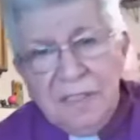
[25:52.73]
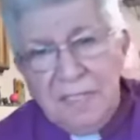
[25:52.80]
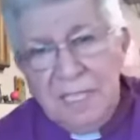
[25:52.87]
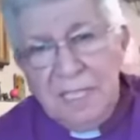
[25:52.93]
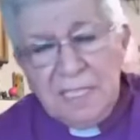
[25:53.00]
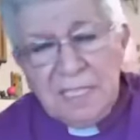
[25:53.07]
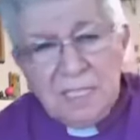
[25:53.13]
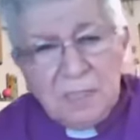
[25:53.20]

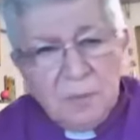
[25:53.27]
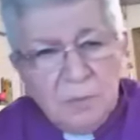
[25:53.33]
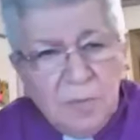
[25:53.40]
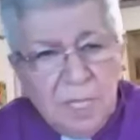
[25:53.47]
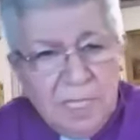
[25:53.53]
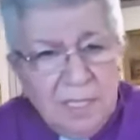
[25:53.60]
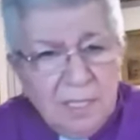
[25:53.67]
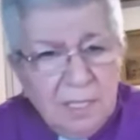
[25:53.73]
down to
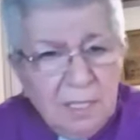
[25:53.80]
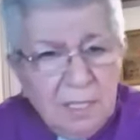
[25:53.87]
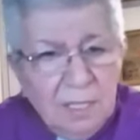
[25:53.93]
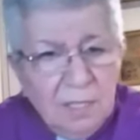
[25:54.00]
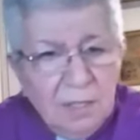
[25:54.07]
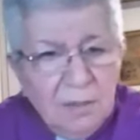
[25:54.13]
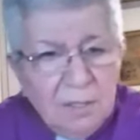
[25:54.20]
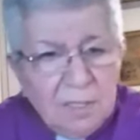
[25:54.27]
earthness
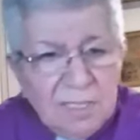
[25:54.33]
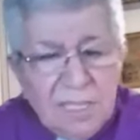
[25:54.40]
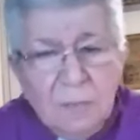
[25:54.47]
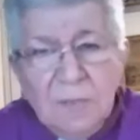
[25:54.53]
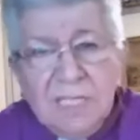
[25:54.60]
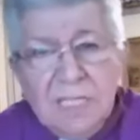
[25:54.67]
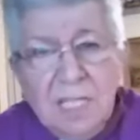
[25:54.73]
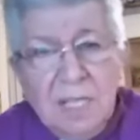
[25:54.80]
when
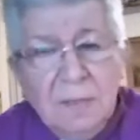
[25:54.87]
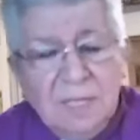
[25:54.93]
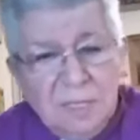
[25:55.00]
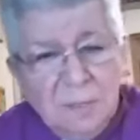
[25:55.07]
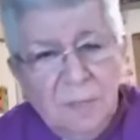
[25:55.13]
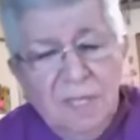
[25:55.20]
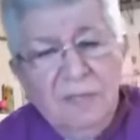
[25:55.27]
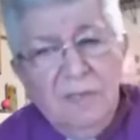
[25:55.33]

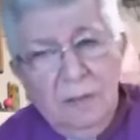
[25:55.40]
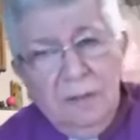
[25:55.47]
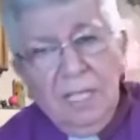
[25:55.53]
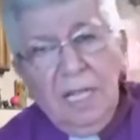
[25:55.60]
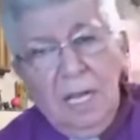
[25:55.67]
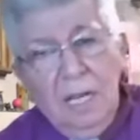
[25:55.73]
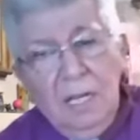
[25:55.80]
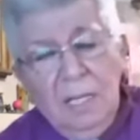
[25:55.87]

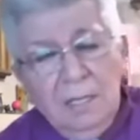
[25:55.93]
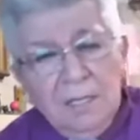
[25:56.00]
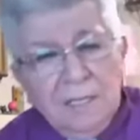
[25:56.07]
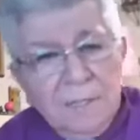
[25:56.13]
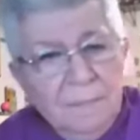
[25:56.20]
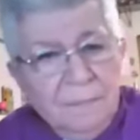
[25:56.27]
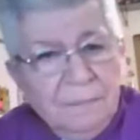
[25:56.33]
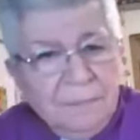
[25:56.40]
sometimes it's been
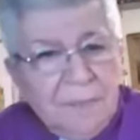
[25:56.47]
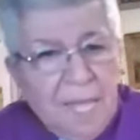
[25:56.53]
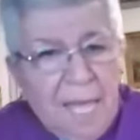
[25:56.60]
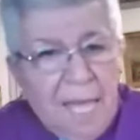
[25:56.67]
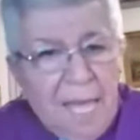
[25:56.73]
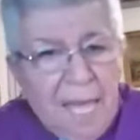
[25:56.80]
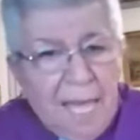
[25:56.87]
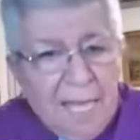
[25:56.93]
very
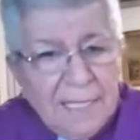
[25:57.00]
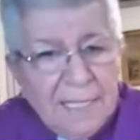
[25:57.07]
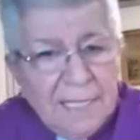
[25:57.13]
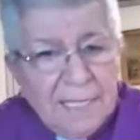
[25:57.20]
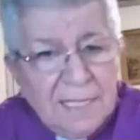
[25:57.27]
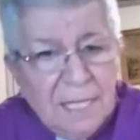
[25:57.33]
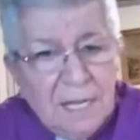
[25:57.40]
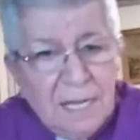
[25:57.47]
hard.
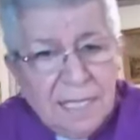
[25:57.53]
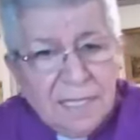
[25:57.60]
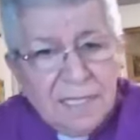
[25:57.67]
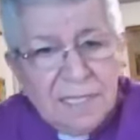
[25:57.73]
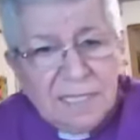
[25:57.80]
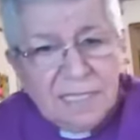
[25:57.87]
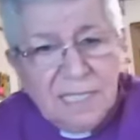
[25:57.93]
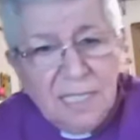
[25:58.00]

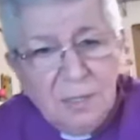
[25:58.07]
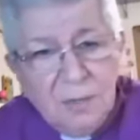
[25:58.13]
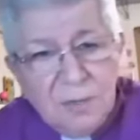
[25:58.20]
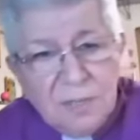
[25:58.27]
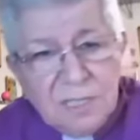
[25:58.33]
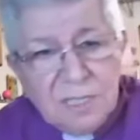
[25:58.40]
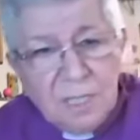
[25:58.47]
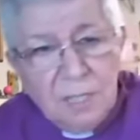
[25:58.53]
And
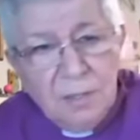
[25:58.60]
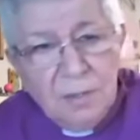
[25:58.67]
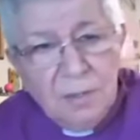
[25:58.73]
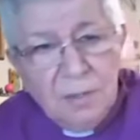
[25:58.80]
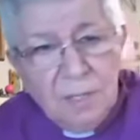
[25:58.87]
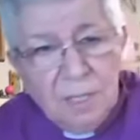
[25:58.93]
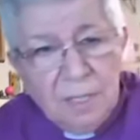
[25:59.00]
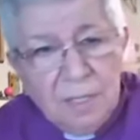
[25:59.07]
I can
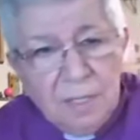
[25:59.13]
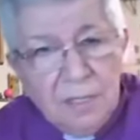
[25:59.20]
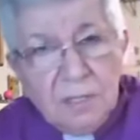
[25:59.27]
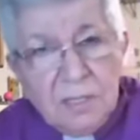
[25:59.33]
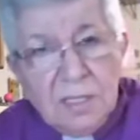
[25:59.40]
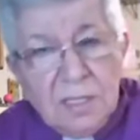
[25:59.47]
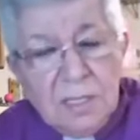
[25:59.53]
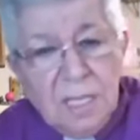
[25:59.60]
see
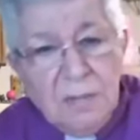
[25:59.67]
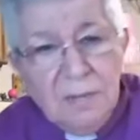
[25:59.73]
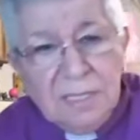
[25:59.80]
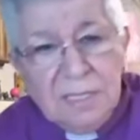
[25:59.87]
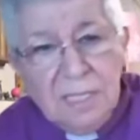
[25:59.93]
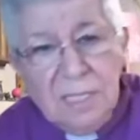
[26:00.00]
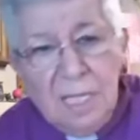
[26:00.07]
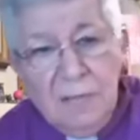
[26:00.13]
also
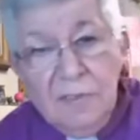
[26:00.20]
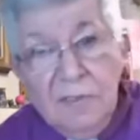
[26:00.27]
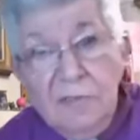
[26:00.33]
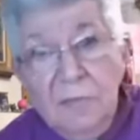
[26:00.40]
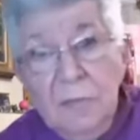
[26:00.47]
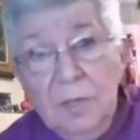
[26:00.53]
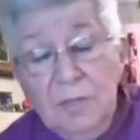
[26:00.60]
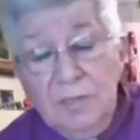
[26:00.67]
that
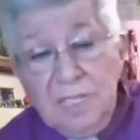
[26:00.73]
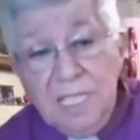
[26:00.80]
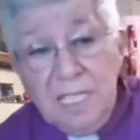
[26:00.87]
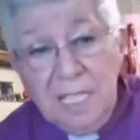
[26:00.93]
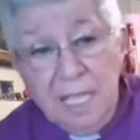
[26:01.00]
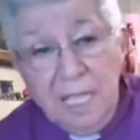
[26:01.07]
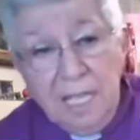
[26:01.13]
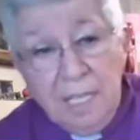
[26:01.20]
there is a
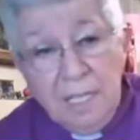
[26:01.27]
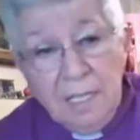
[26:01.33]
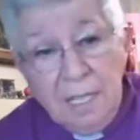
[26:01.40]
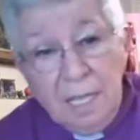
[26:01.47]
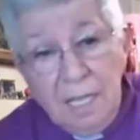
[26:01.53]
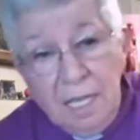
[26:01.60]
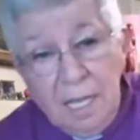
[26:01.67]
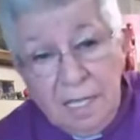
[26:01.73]
love of
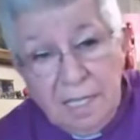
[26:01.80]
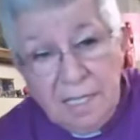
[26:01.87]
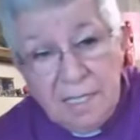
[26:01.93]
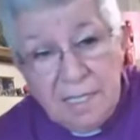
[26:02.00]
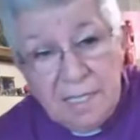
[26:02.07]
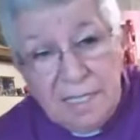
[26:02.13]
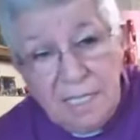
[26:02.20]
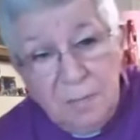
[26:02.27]
music
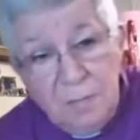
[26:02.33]
here.